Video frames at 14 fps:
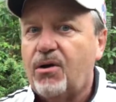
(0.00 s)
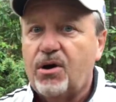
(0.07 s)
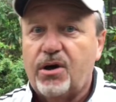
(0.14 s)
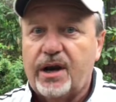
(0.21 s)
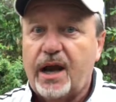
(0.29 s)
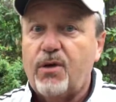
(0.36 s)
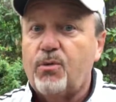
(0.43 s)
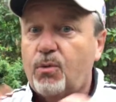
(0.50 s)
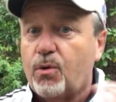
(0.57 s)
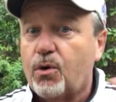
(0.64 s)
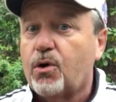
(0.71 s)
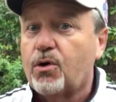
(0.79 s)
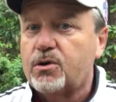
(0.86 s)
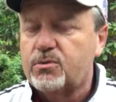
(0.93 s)
on a
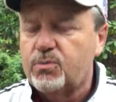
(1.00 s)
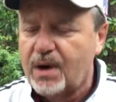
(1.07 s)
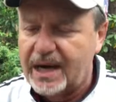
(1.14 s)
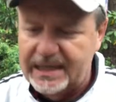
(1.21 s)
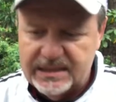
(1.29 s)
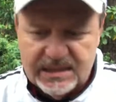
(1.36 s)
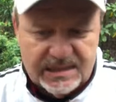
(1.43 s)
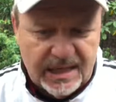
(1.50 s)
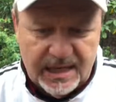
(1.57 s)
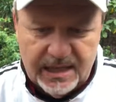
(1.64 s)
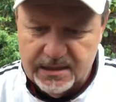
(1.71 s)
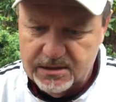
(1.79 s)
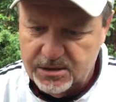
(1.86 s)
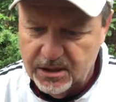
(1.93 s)
worldwide
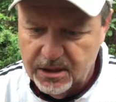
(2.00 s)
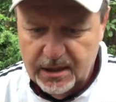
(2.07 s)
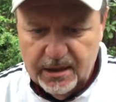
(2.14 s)
stage,